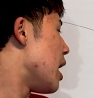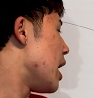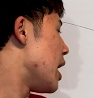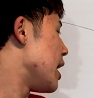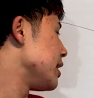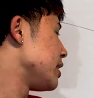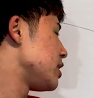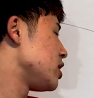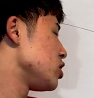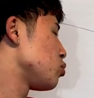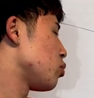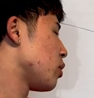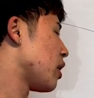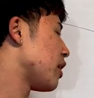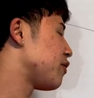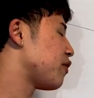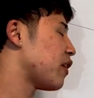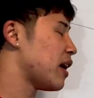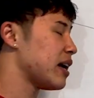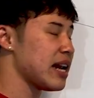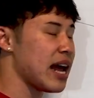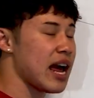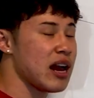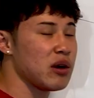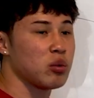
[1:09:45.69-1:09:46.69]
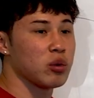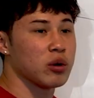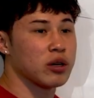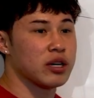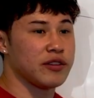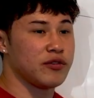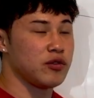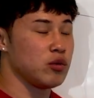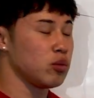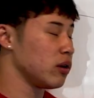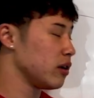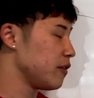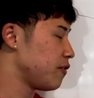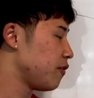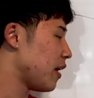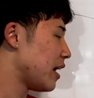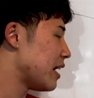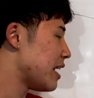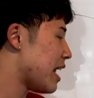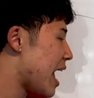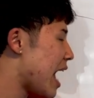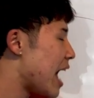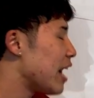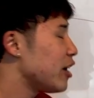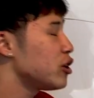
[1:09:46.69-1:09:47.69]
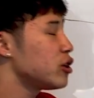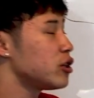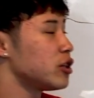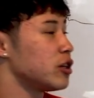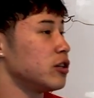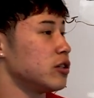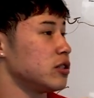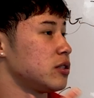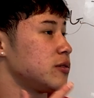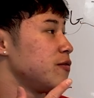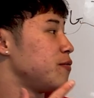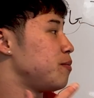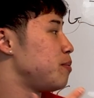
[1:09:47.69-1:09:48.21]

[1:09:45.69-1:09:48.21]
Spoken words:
This is where I find Edward. If you want to find editors,